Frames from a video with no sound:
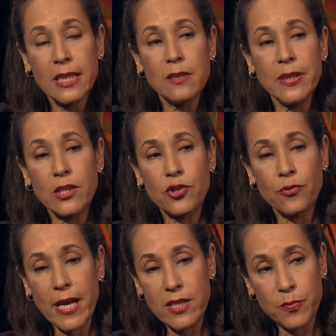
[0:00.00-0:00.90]
to be a
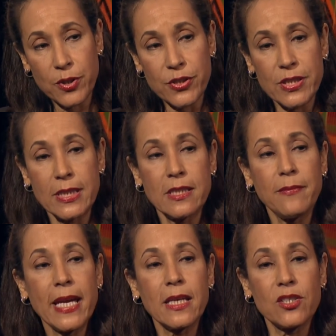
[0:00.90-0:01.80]
tradesperson, to
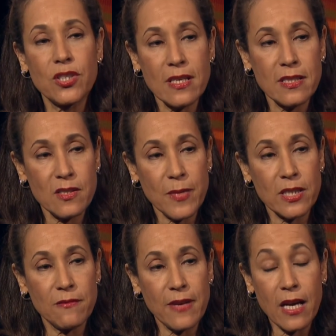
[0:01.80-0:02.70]
make it just as
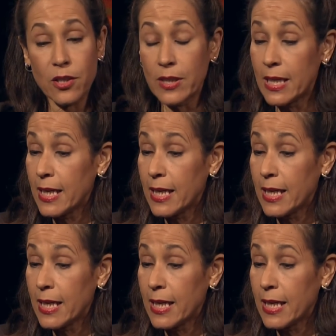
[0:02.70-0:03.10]
much a value.